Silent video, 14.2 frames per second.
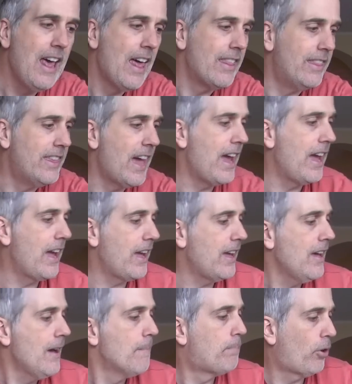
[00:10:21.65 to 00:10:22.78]
They
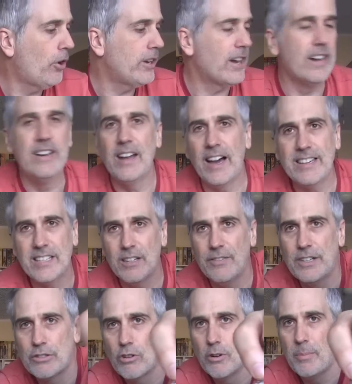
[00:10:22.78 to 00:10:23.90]
put a nice little
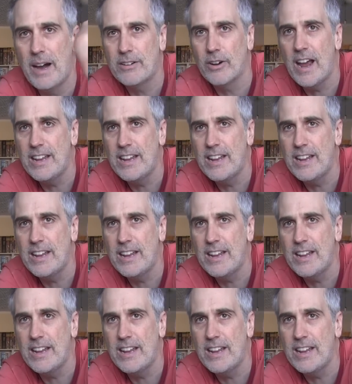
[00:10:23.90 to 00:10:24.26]
visual reminder,